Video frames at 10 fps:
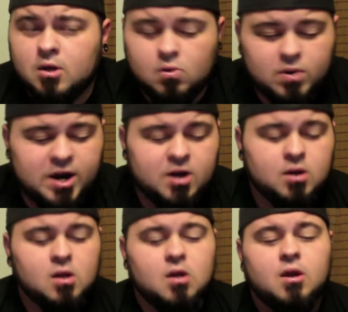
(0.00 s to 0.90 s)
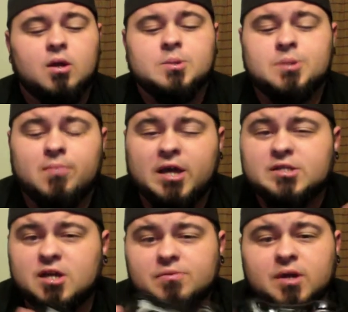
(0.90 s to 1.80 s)
where for my
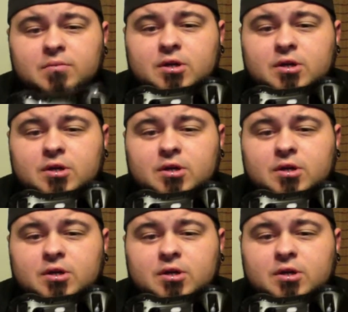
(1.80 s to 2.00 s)
Scuf Gaming